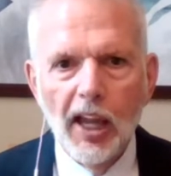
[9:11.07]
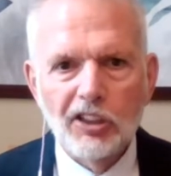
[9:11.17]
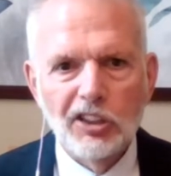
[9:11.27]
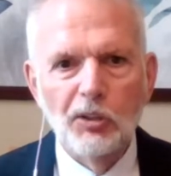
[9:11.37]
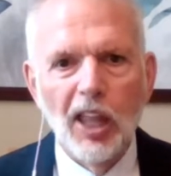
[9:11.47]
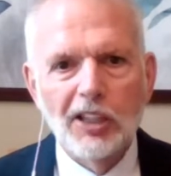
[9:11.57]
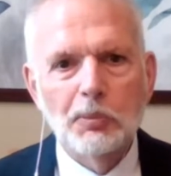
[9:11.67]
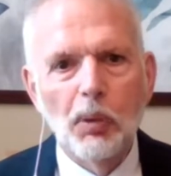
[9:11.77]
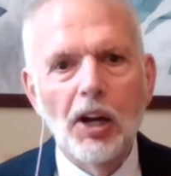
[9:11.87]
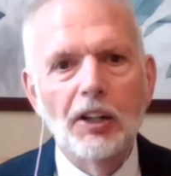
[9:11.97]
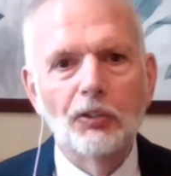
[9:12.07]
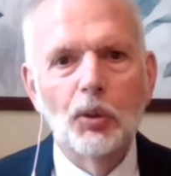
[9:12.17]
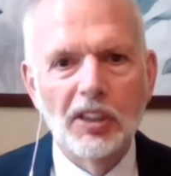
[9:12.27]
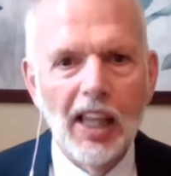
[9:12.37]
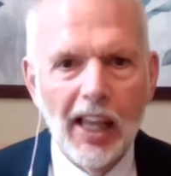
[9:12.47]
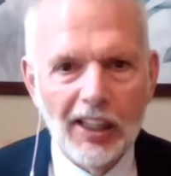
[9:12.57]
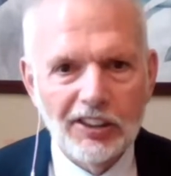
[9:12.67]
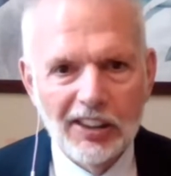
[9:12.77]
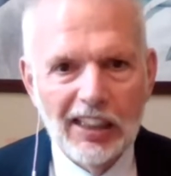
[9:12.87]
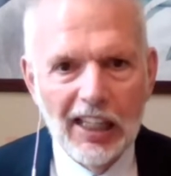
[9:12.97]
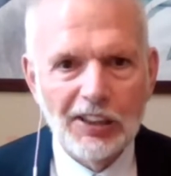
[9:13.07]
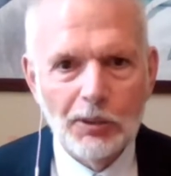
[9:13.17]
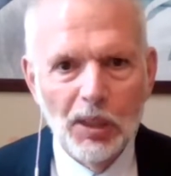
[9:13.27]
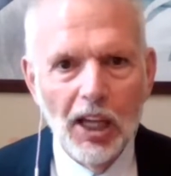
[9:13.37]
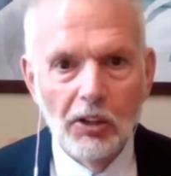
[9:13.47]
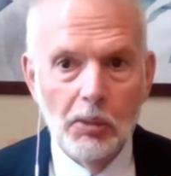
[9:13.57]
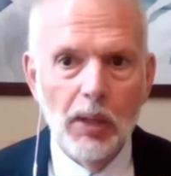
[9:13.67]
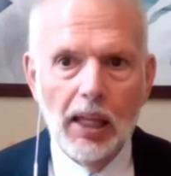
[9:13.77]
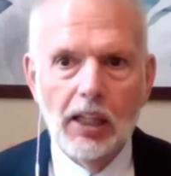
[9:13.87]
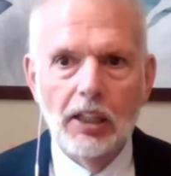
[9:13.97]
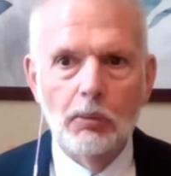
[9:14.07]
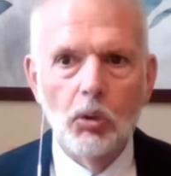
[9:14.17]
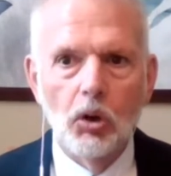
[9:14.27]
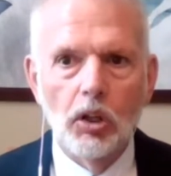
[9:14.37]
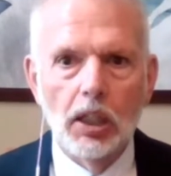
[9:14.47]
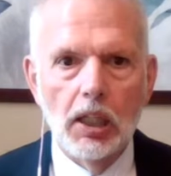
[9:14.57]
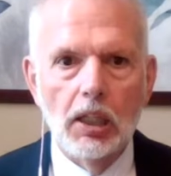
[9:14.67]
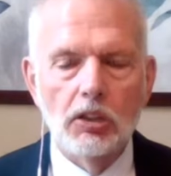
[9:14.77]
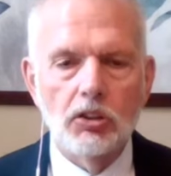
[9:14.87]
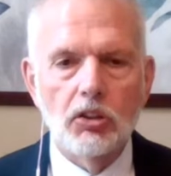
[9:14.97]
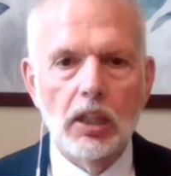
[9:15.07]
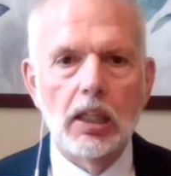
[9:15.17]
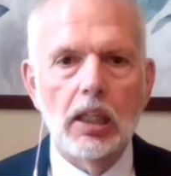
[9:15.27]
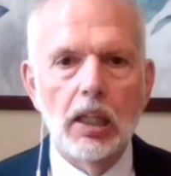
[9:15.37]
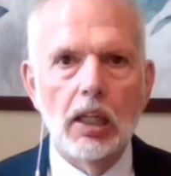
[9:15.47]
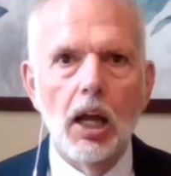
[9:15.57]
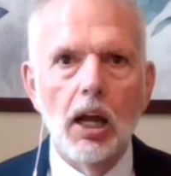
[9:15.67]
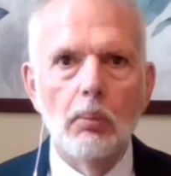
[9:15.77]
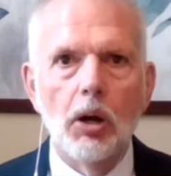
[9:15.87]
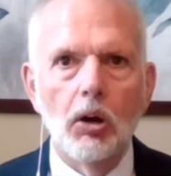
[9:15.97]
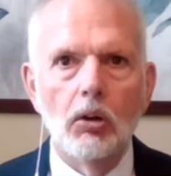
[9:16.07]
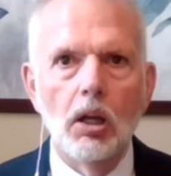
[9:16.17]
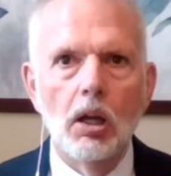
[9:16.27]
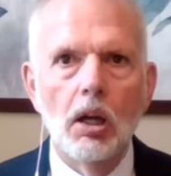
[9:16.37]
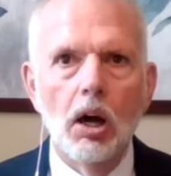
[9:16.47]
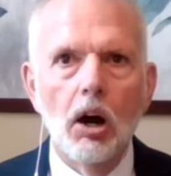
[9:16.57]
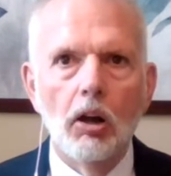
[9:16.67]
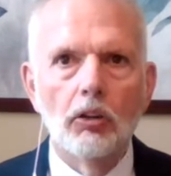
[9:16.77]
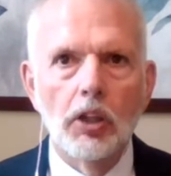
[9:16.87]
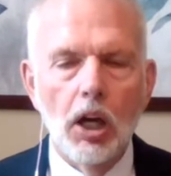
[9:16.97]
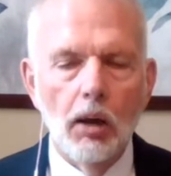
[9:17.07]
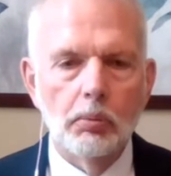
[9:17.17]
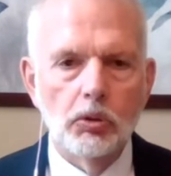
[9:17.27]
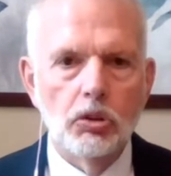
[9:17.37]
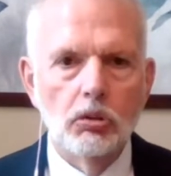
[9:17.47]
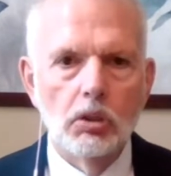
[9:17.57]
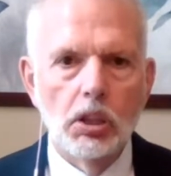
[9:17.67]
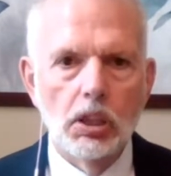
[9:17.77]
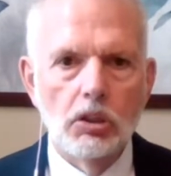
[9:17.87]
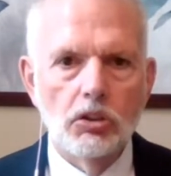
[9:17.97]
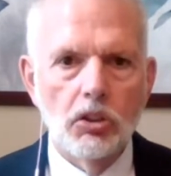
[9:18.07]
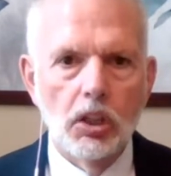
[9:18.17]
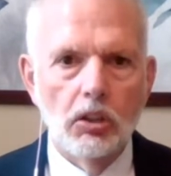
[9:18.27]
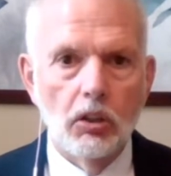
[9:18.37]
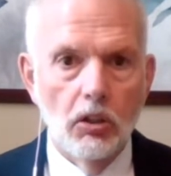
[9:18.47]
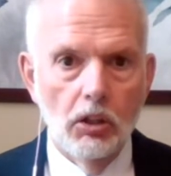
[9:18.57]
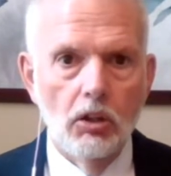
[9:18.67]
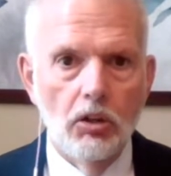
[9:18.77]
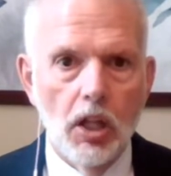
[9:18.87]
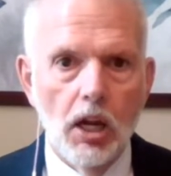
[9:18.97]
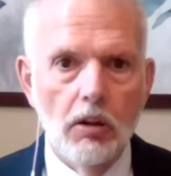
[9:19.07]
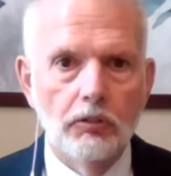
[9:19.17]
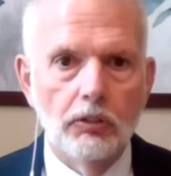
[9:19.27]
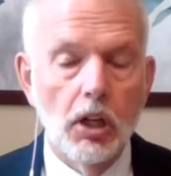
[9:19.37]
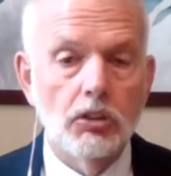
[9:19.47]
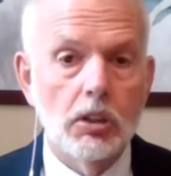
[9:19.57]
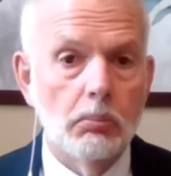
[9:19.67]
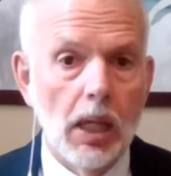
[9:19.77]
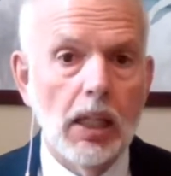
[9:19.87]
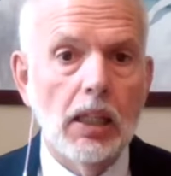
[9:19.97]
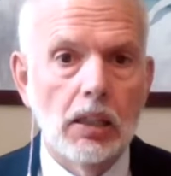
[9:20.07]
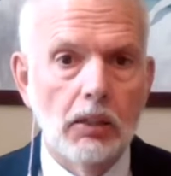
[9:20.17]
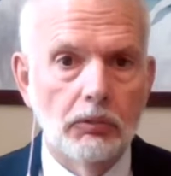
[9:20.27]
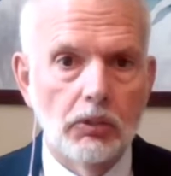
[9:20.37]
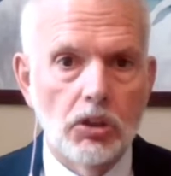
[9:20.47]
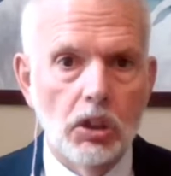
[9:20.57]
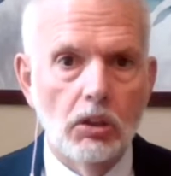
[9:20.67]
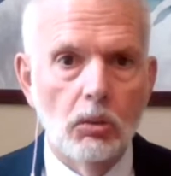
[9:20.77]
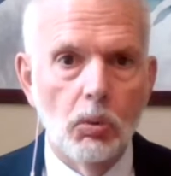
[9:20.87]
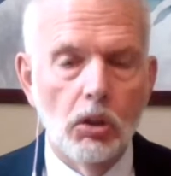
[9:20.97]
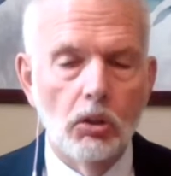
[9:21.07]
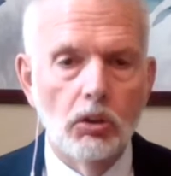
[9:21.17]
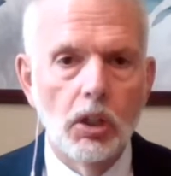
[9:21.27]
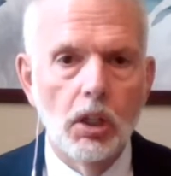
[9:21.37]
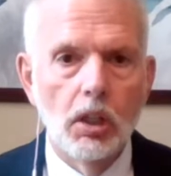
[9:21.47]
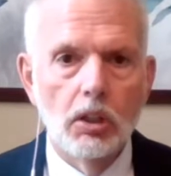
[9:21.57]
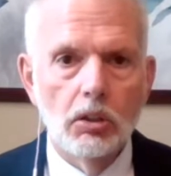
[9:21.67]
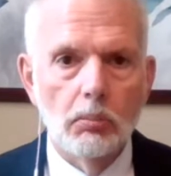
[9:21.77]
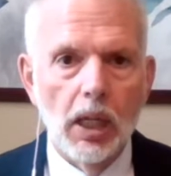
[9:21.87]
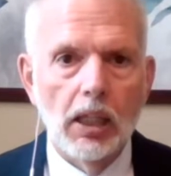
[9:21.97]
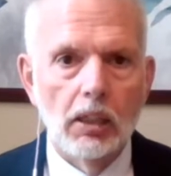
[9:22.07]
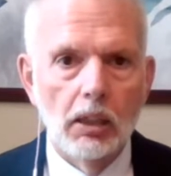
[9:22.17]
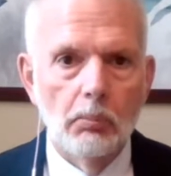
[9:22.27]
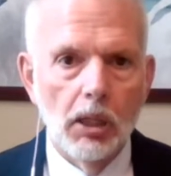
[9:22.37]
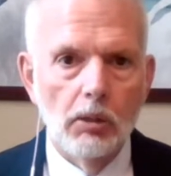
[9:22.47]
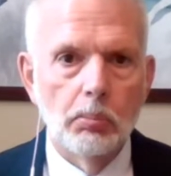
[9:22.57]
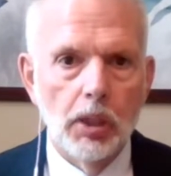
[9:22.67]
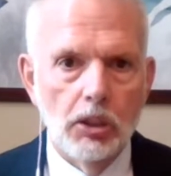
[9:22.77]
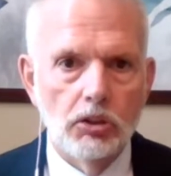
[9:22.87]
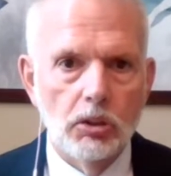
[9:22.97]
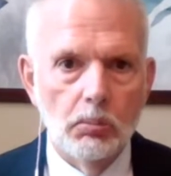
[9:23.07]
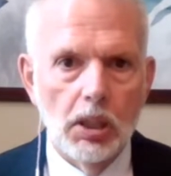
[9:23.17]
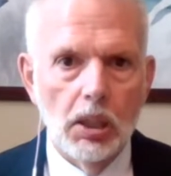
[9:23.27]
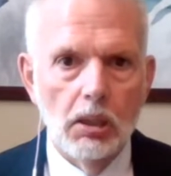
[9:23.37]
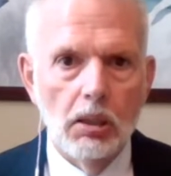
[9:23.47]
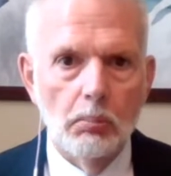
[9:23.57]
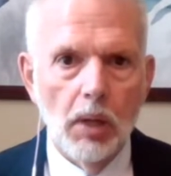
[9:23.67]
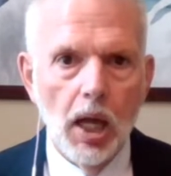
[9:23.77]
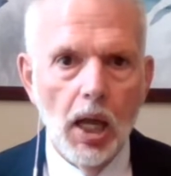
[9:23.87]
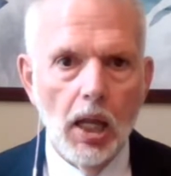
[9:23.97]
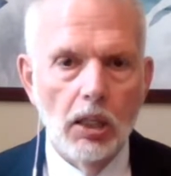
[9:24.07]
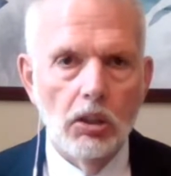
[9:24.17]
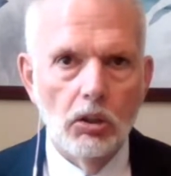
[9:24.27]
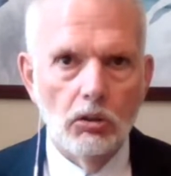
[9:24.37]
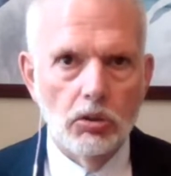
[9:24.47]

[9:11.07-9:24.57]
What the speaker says: that's part of what actually gets me out of bed in the morning, is thinking about all the opportunities that are there for us to make a difference in the world, to make it a better place to be by,